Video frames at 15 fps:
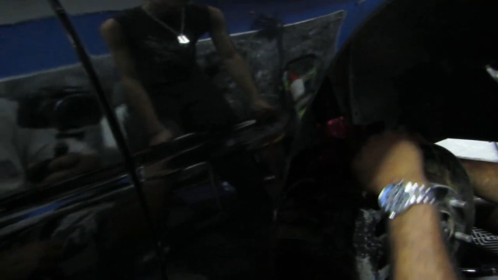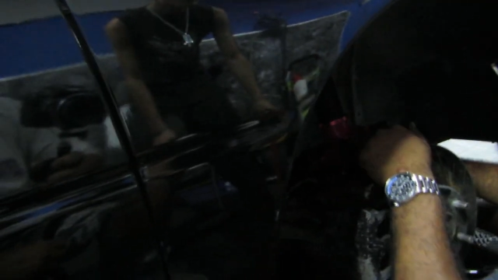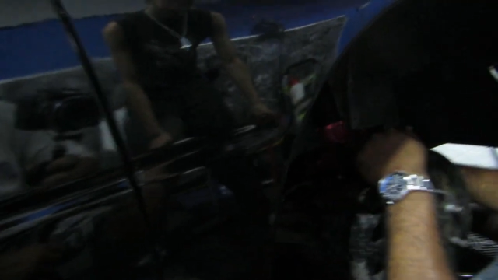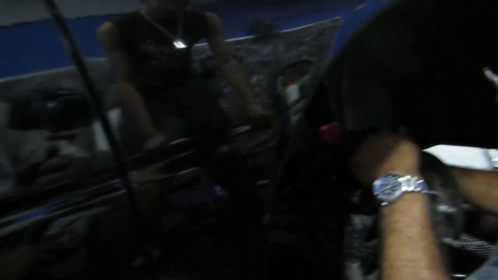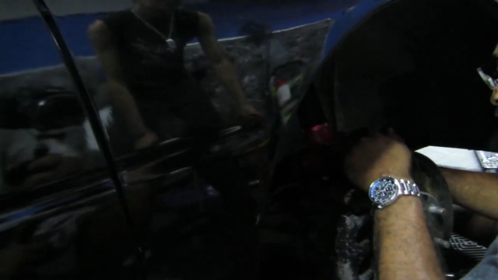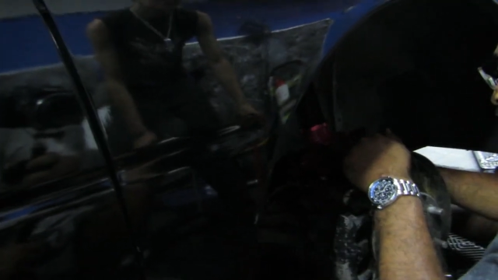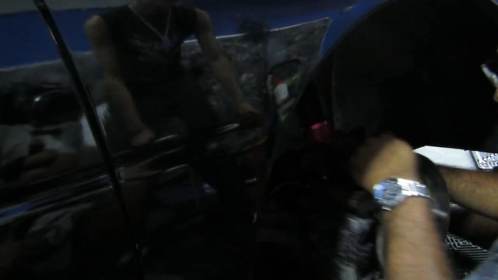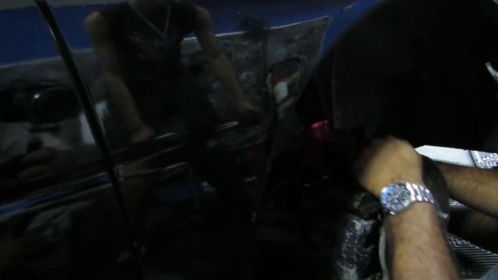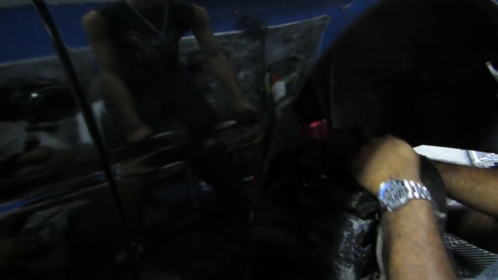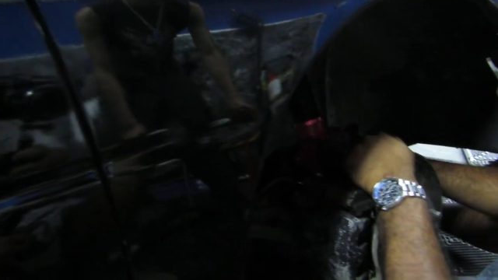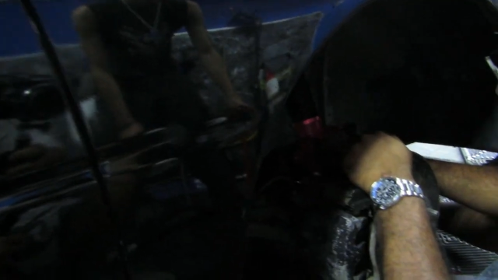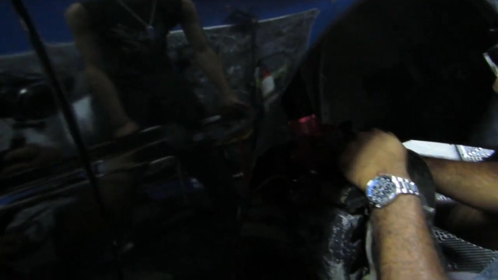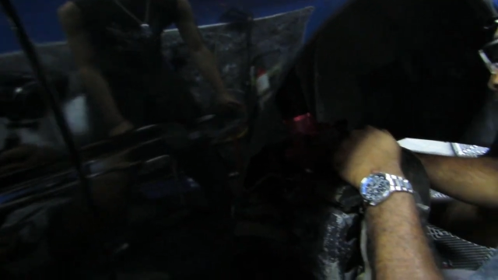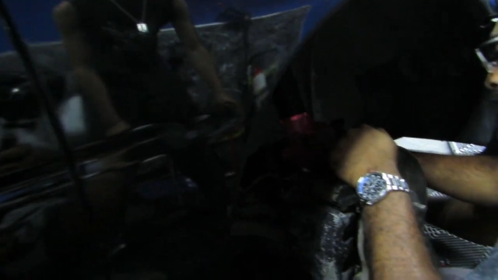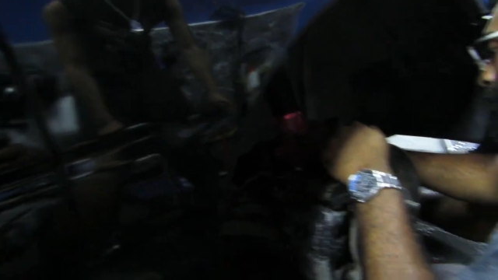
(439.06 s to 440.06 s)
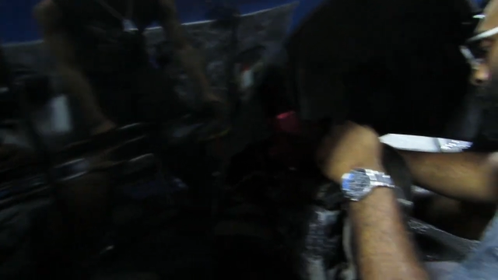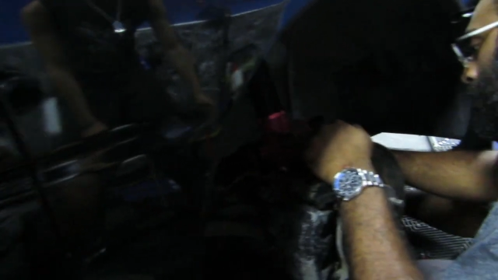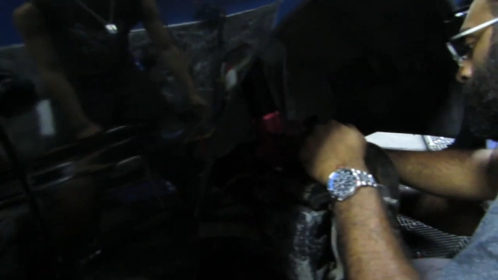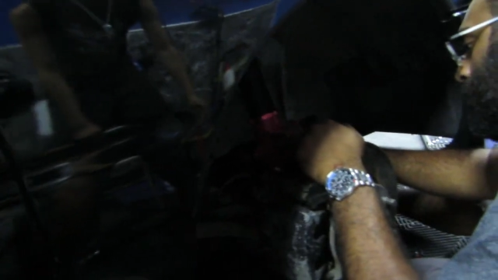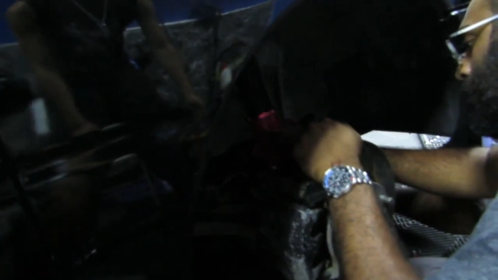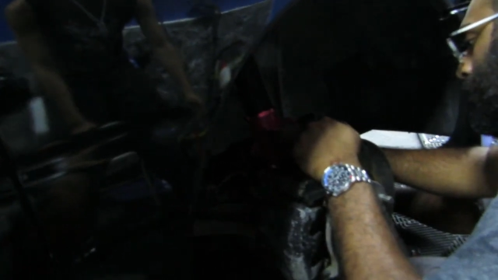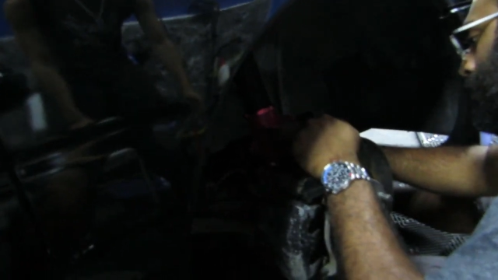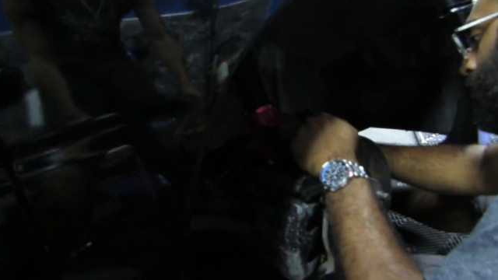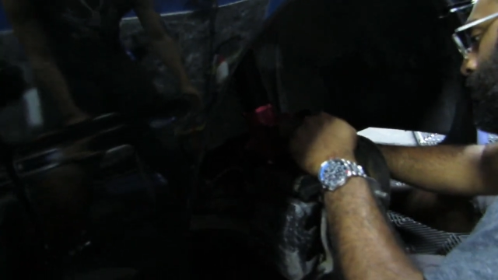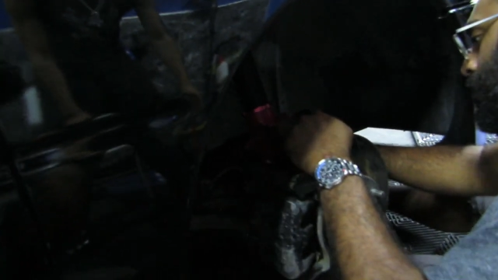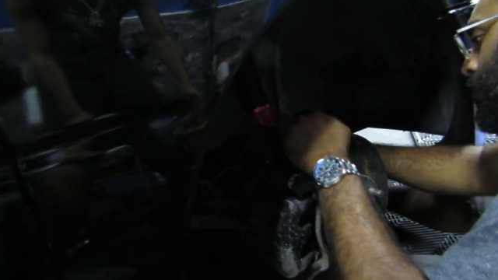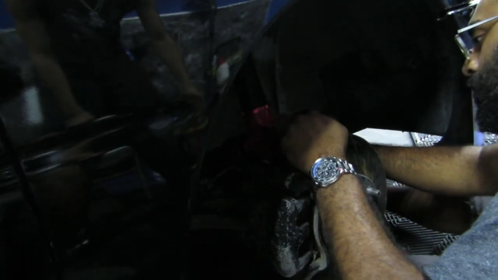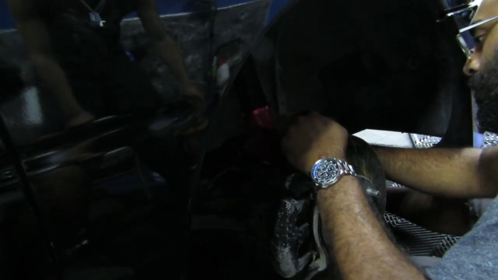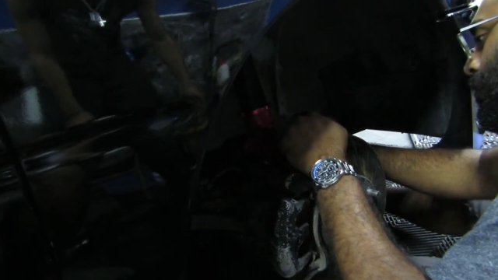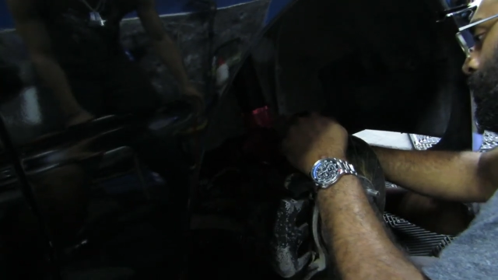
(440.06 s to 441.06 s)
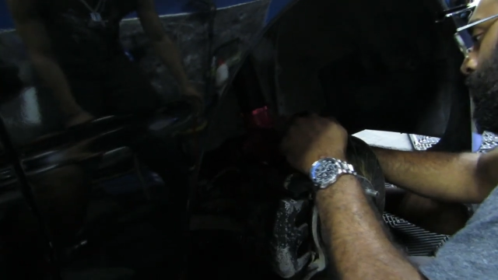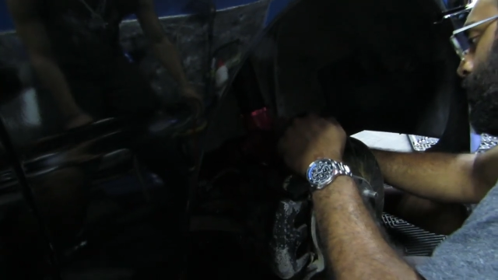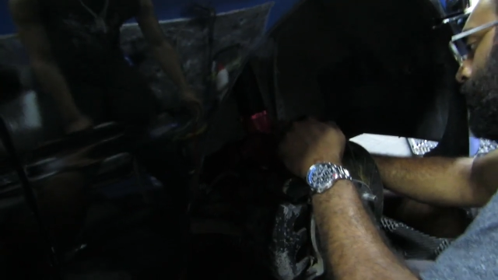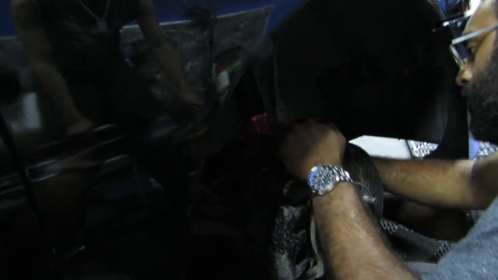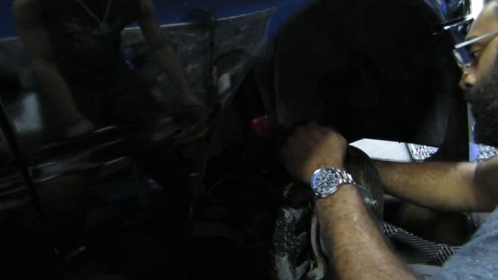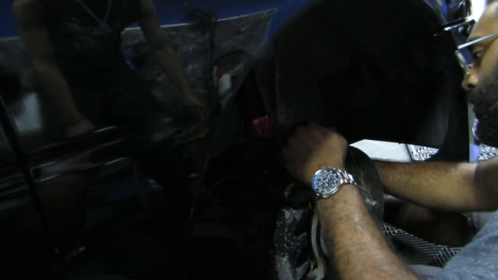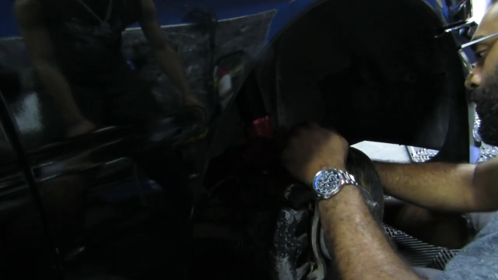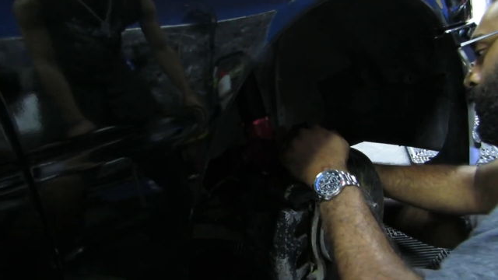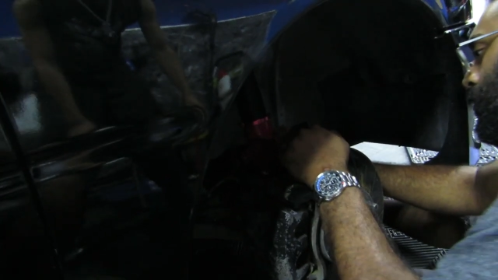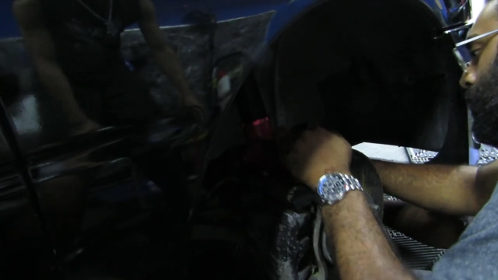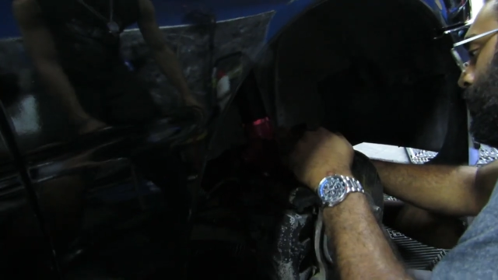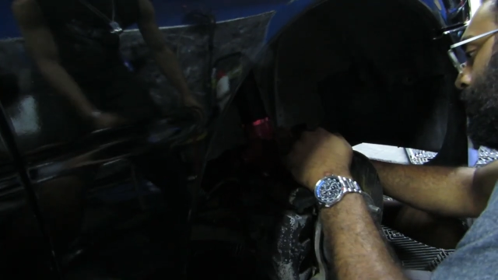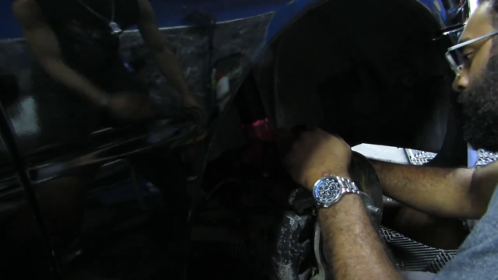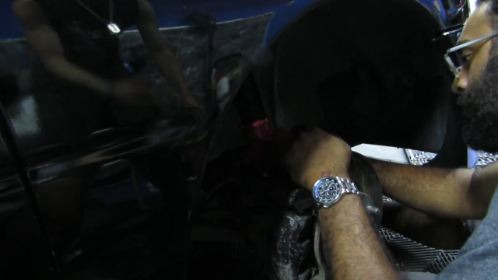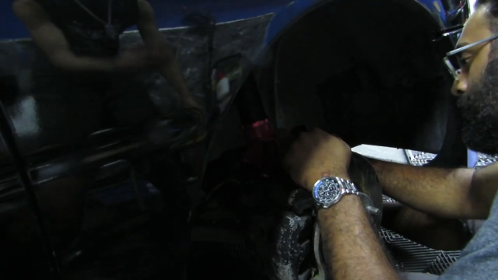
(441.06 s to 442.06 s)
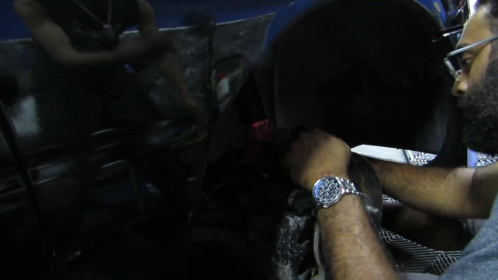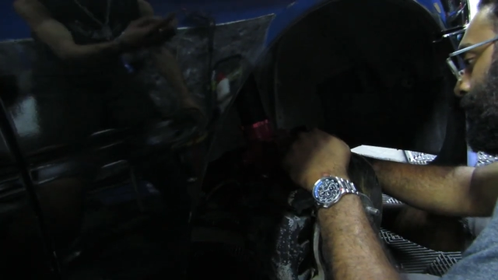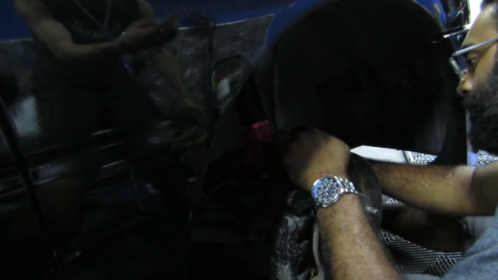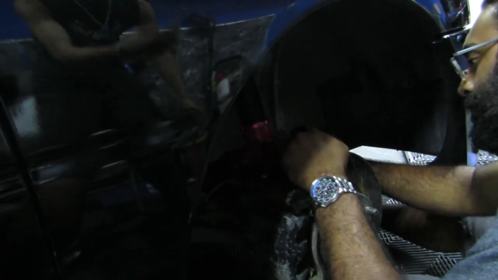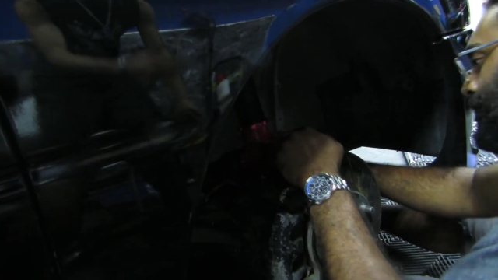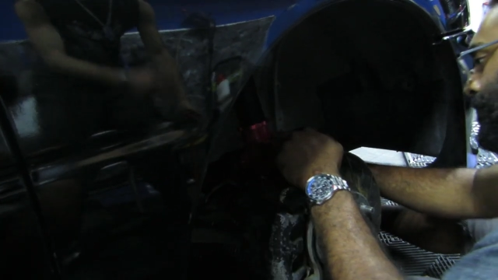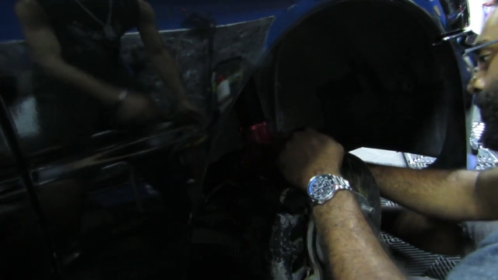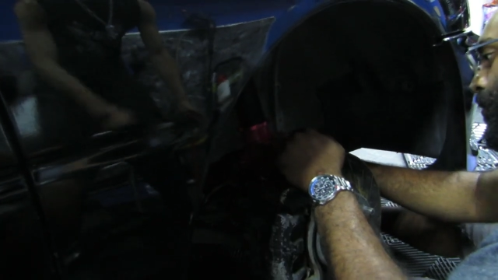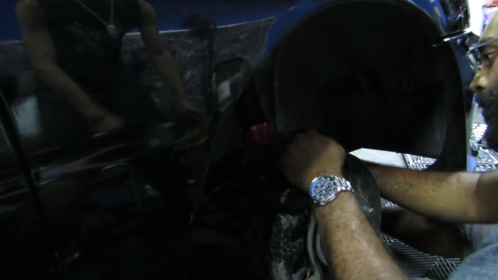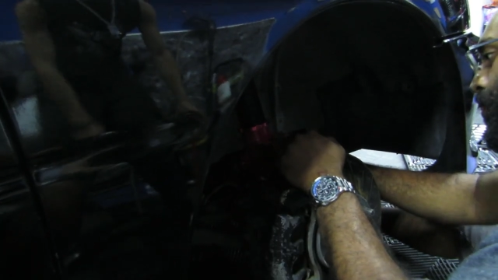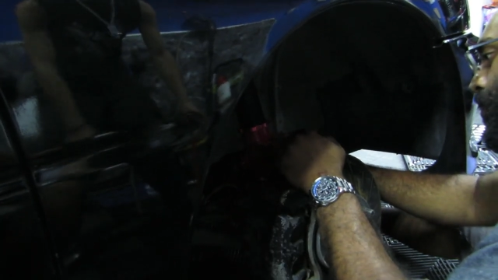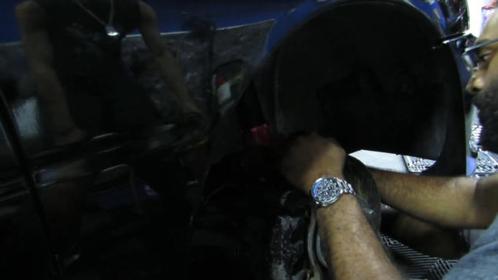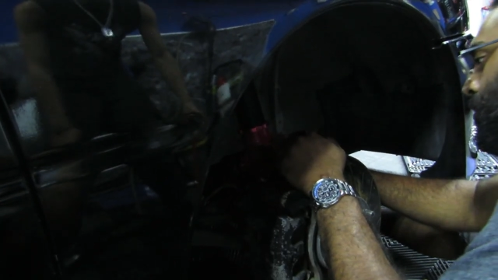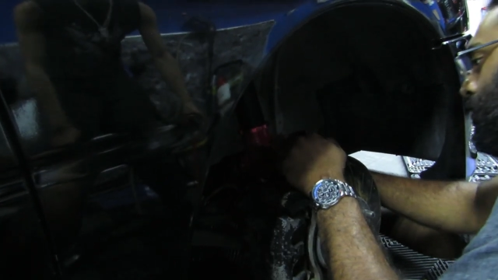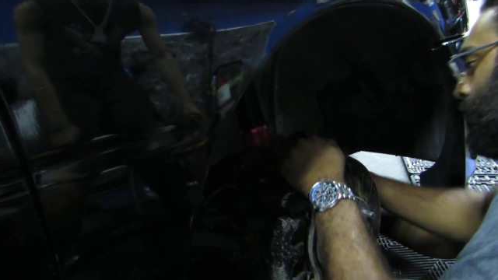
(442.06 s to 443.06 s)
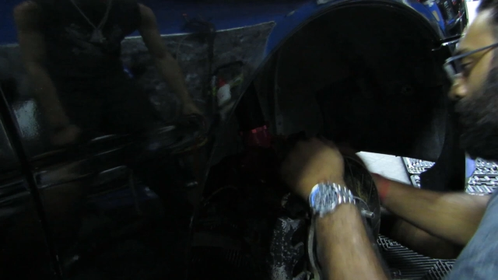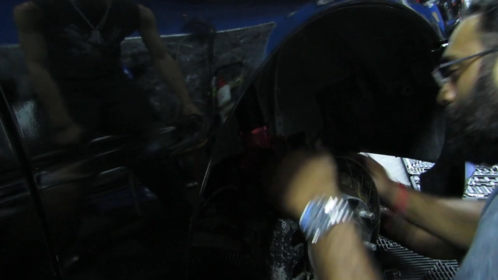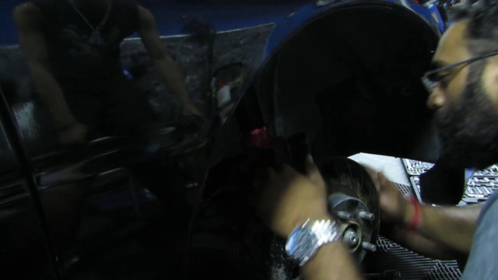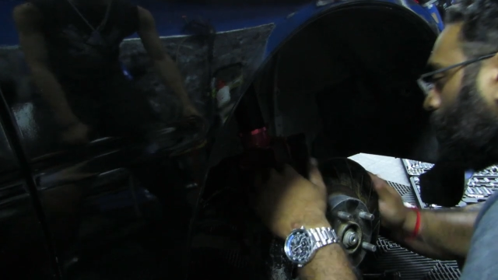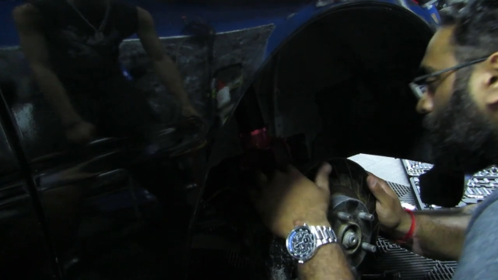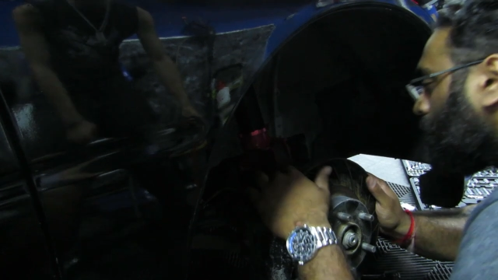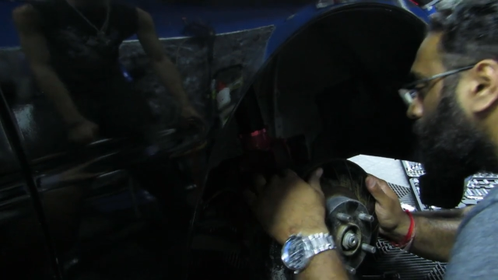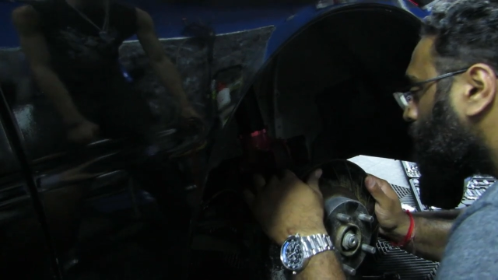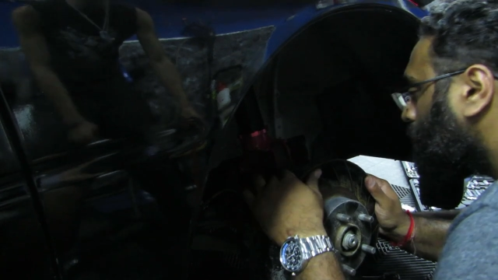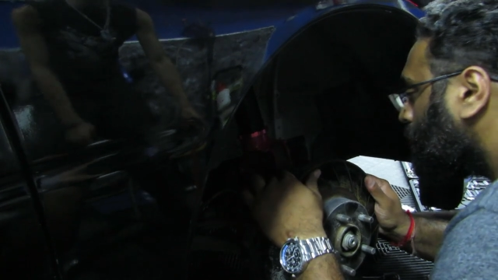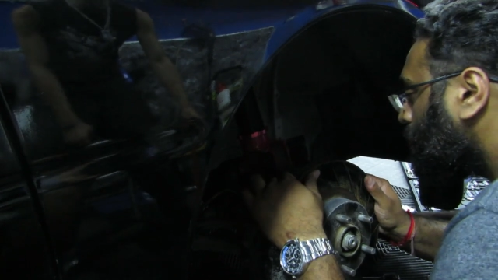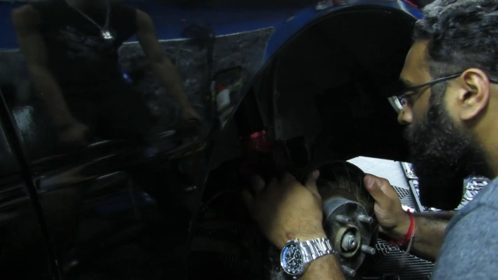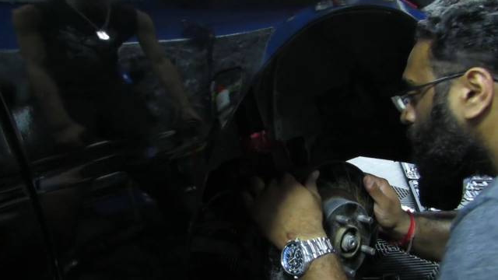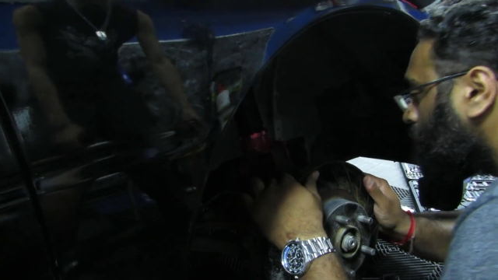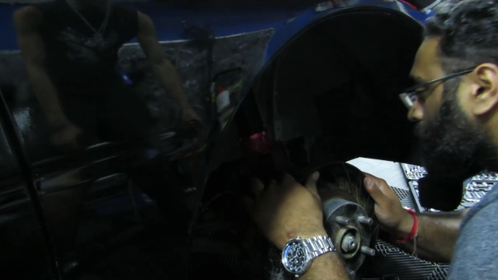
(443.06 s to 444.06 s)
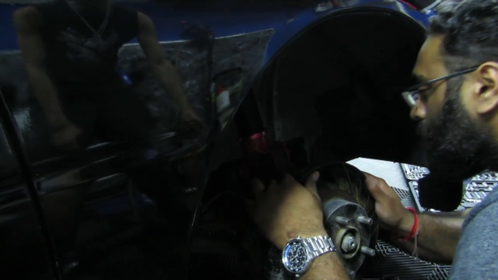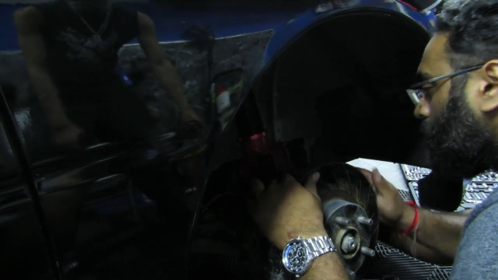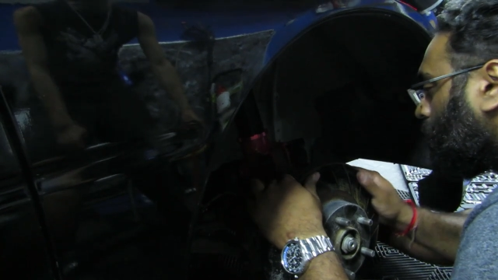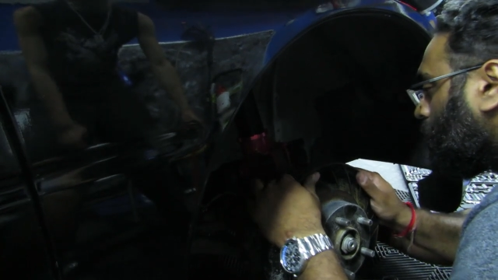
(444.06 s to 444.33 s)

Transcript: No face is visible, so there are no lips to read.